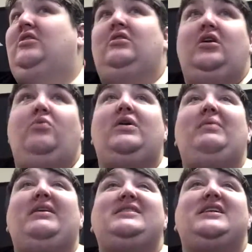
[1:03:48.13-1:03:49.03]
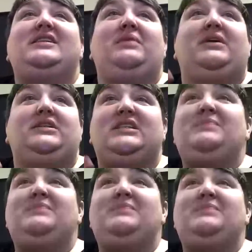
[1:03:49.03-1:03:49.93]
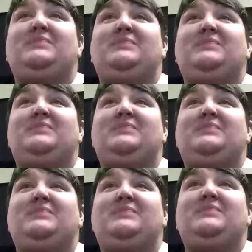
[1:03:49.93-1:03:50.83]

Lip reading: What about 6 months? It's been 6 months.